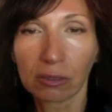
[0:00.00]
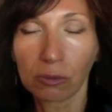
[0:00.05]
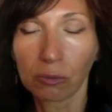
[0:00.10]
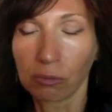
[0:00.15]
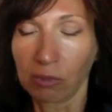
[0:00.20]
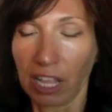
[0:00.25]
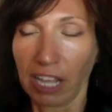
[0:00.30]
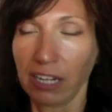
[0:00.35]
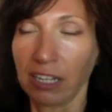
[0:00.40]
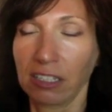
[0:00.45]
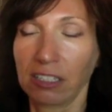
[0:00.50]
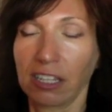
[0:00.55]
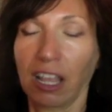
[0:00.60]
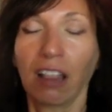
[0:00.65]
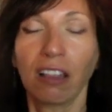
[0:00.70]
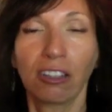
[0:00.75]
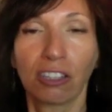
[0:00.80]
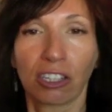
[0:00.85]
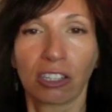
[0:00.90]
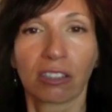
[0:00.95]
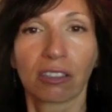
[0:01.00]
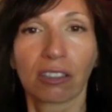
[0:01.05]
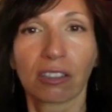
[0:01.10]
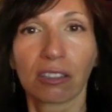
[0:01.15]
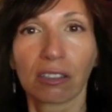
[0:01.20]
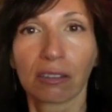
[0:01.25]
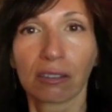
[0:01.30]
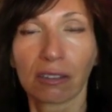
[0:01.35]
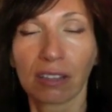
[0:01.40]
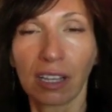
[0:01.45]
light
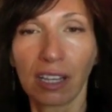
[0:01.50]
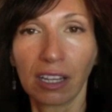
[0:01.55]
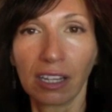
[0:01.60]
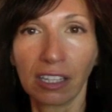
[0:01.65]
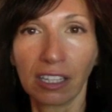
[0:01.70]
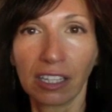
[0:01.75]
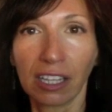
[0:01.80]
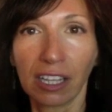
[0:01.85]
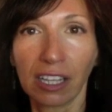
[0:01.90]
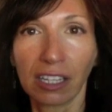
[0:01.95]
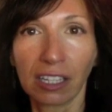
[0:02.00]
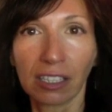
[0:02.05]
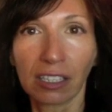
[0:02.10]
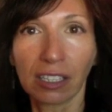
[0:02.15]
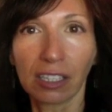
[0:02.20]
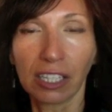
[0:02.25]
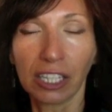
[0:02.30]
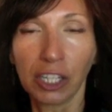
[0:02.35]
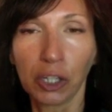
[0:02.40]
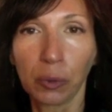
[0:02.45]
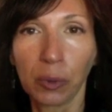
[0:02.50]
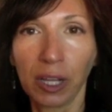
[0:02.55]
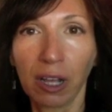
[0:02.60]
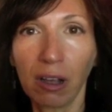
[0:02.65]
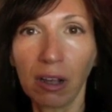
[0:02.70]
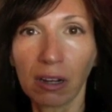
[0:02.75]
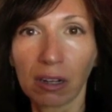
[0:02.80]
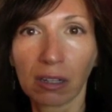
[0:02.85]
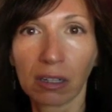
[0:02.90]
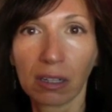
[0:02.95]
intelligence, and, and here we
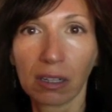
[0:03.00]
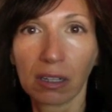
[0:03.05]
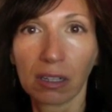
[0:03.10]
are.